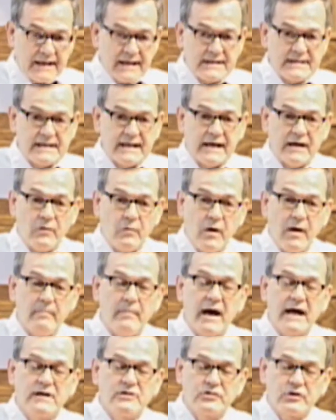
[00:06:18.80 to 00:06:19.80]
Like I said, I
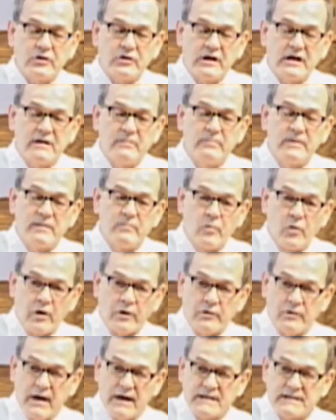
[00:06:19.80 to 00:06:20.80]
want my journey to be
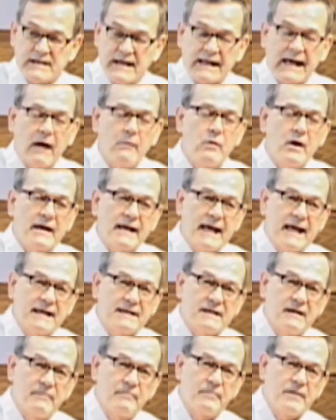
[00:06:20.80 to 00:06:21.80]
more Christ-like. I
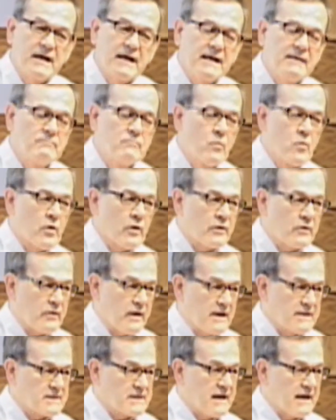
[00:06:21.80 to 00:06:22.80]
want to end up being more
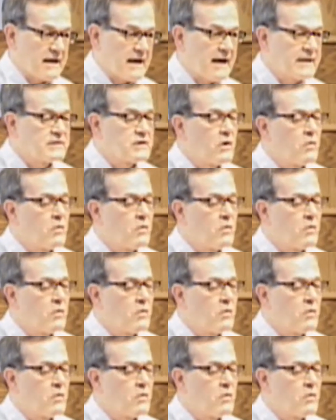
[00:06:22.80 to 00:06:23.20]
Christ-like.